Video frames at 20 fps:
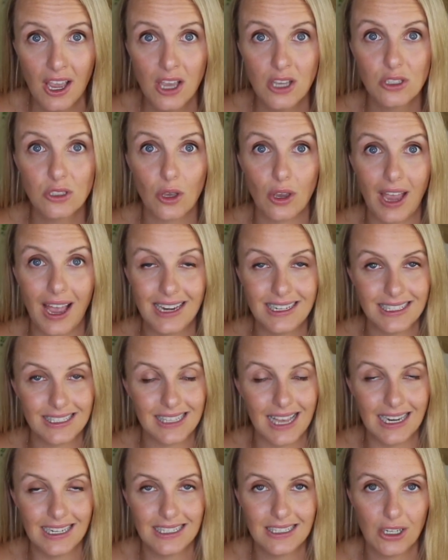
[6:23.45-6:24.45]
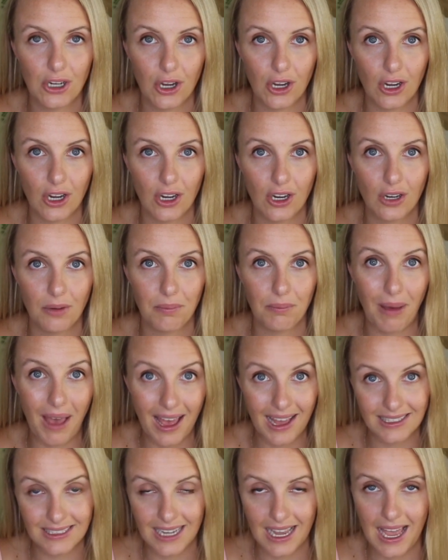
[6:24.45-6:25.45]
So I decided to go
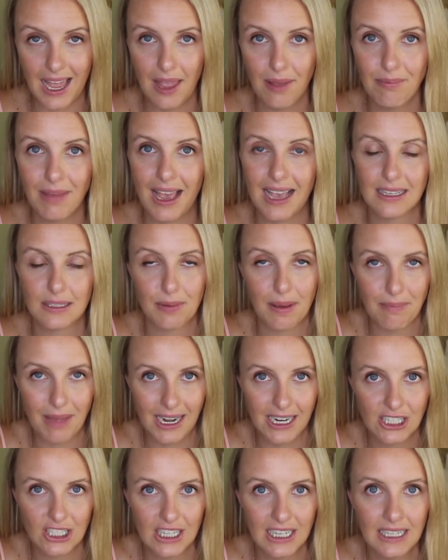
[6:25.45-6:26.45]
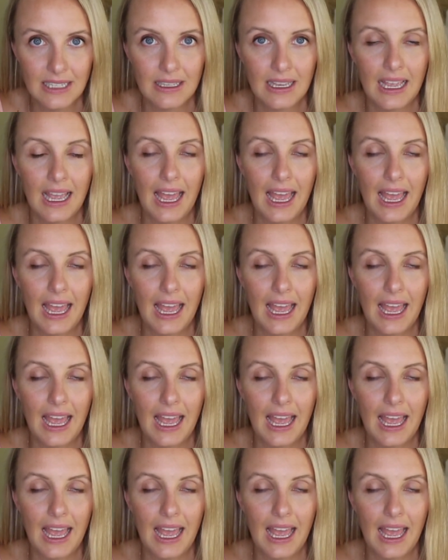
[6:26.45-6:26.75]
part-time, asked my manager,